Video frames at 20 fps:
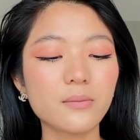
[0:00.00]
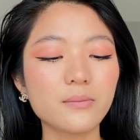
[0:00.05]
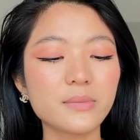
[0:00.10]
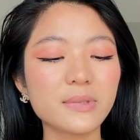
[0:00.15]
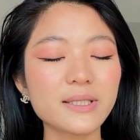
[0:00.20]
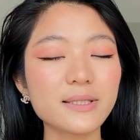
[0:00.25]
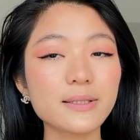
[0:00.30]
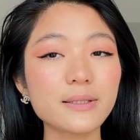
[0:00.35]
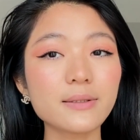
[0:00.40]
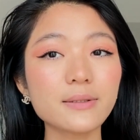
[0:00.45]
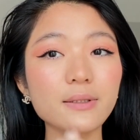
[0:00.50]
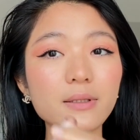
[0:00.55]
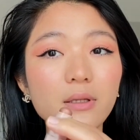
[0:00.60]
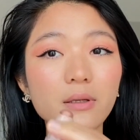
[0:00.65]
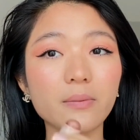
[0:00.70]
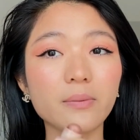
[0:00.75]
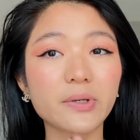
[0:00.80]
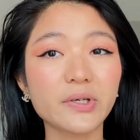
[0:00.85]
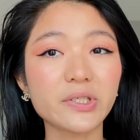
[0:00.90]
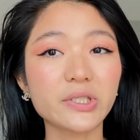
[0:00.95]
This is a
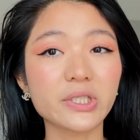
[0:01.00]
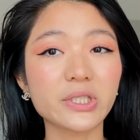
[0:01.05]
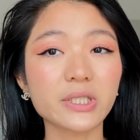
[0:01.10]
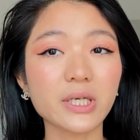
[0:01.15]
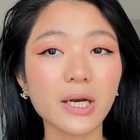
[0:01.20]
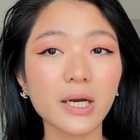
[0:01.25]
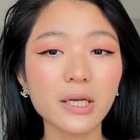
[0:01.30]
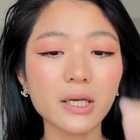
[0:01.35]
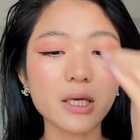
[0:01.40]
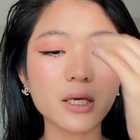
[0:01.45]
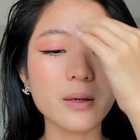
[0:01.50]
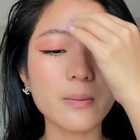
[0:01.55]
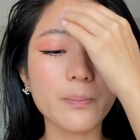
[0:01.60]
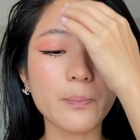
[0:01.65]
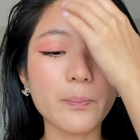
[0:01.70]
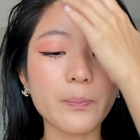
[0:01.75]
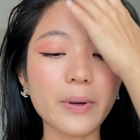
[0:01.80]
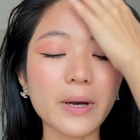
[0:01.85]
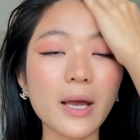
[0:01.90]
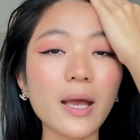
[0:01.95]
little bit shiny,
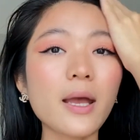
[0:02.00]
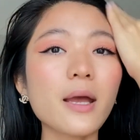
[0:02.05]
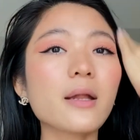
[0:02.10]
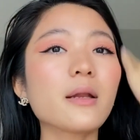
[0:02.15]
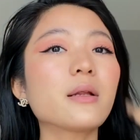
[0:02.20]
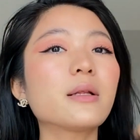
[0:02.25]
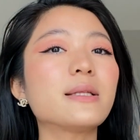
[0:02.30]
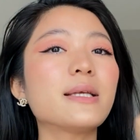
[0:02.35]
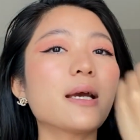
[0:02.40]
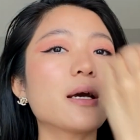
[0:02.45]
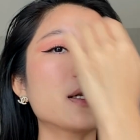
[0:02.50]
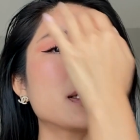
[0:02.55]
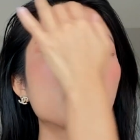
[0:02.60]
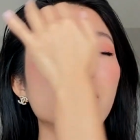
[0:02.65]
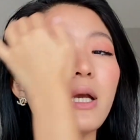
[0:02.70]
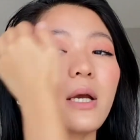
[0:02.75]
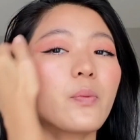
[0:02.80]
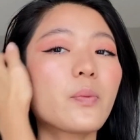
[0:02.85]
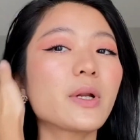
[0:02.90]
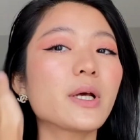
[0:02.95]
but the other
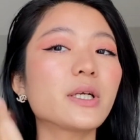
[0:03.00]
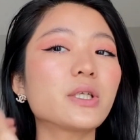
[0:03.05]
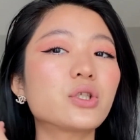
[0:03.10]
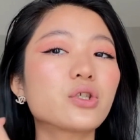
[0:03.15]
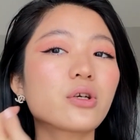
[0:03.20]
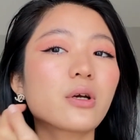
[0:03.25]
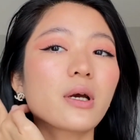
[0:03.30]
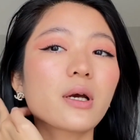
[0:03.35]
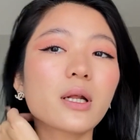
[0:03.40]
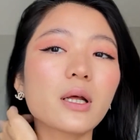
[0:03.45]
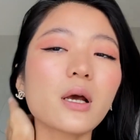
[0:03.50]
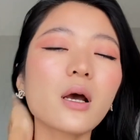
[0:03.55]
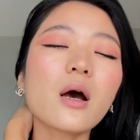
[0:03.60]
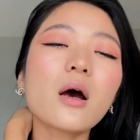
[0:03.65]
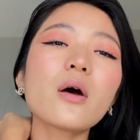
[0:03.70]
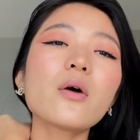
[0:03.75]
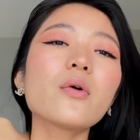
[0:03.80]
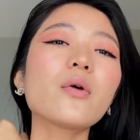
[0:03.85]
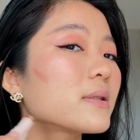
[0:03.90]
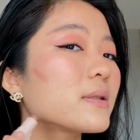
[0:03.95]
day when I tried it
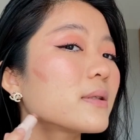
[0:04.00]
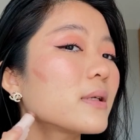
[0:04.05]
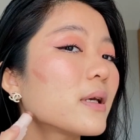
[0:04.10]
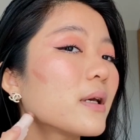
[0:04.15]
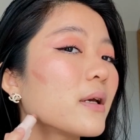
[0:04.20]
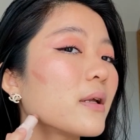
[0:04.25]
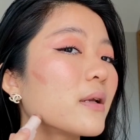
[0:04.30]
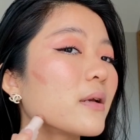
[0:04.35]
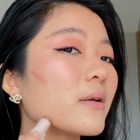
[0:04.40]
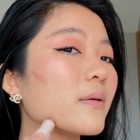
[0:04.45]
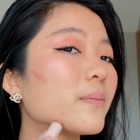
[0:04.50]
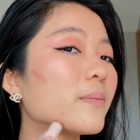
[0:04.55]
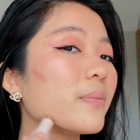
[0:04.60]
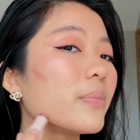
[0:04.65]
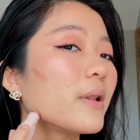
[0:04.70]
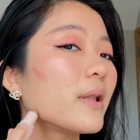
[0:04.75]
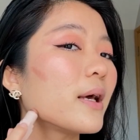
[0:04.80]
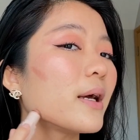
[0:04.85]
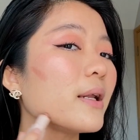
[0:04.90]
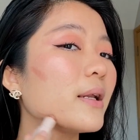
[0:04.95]
out and
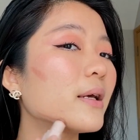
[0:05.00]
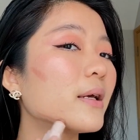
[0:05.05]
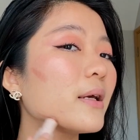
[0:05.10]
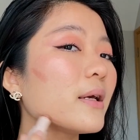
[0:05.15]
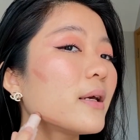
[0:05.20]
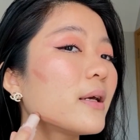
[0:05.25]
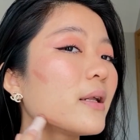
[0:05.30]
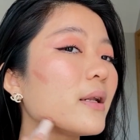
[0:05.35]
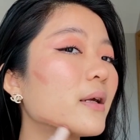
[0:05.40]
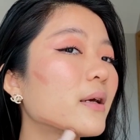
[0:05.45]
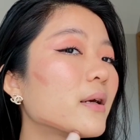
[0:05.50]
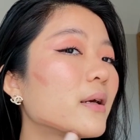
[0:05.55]
blended it,